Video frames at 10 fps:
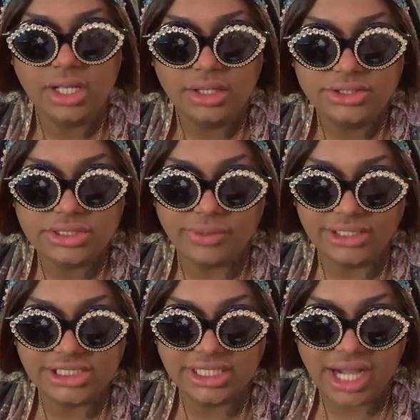Just
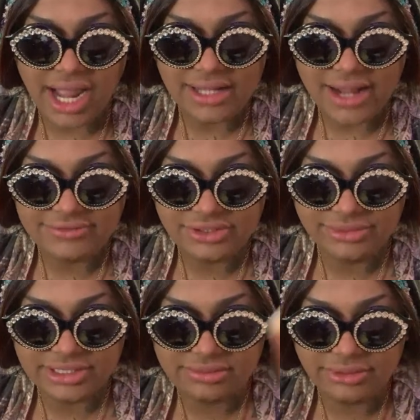watching a guy live stream
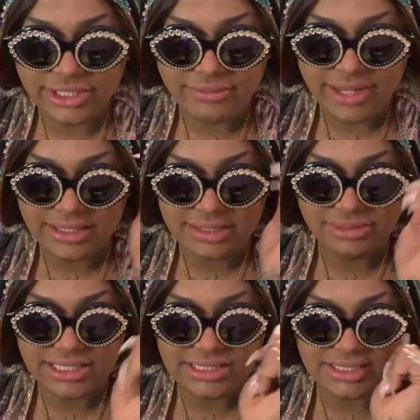exploring abandoned
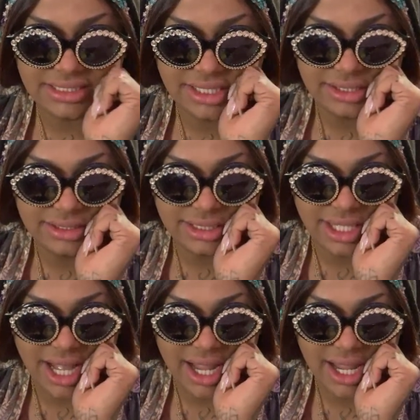places, and there's a
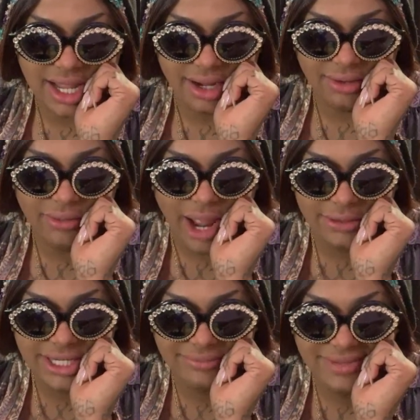guy
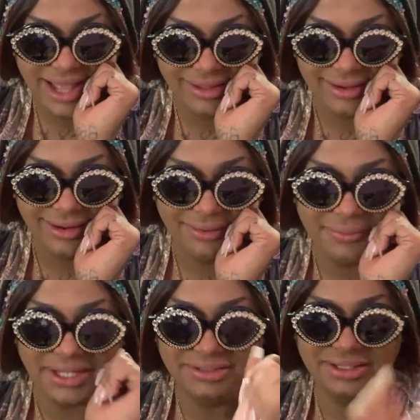around him yelling, oh
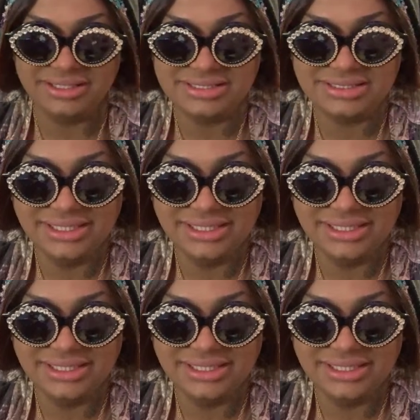my goodness.